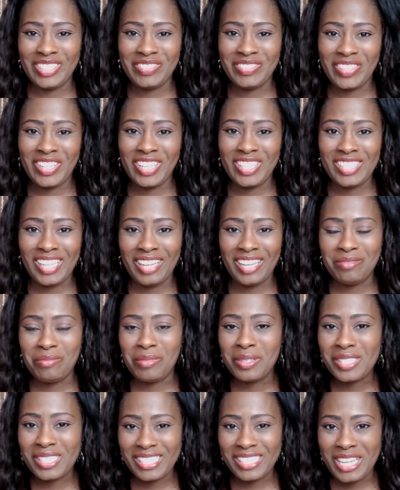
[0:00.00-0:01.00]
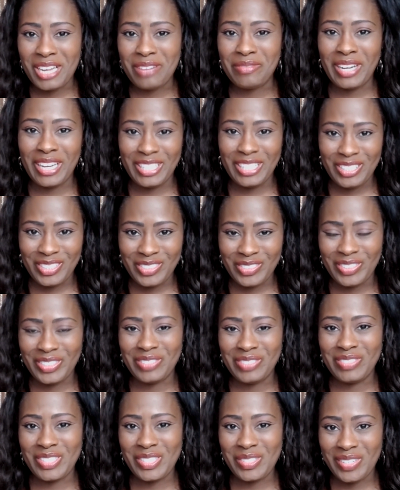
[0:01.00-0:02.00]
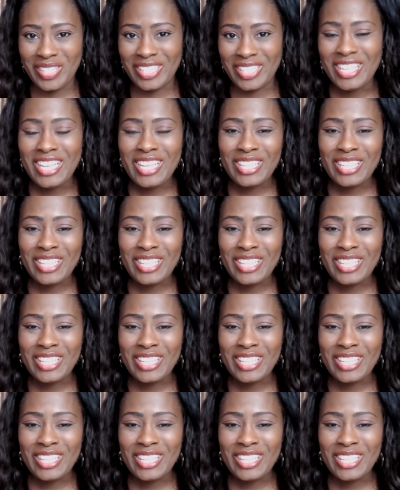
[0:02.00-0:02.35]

because most of the time I enjoy them as well.